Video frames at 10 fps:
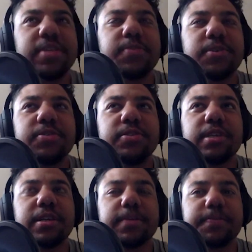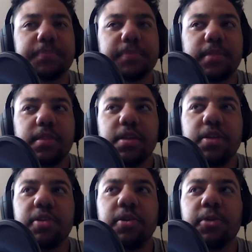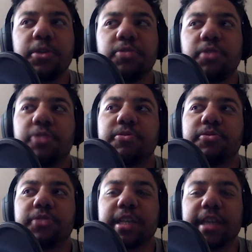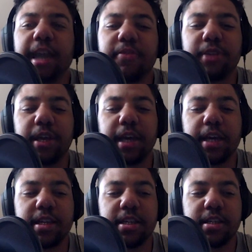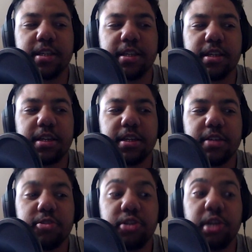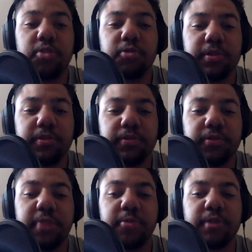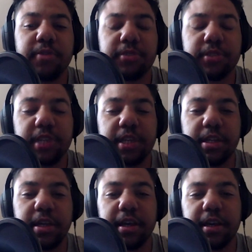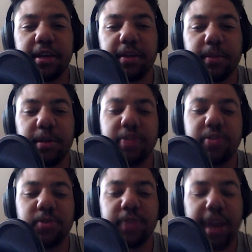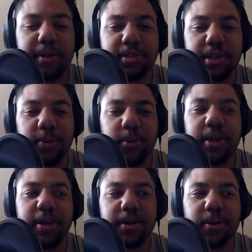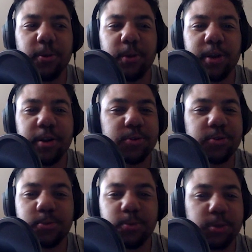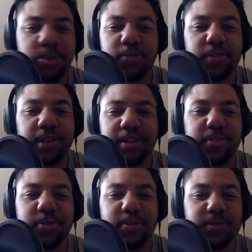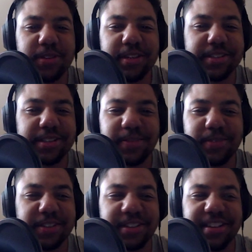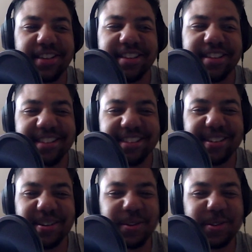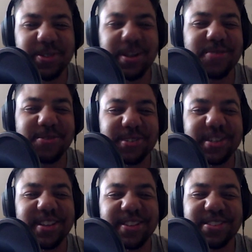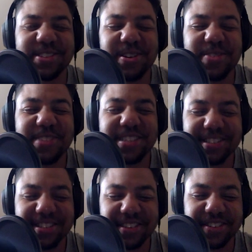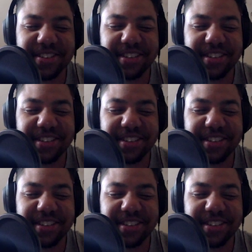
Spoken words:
I suppose, like, you know, when you don't really have like any genuine frame of reference, any like personal accounts, like where else would you turn to except an old travel video? Do you know what I mean? So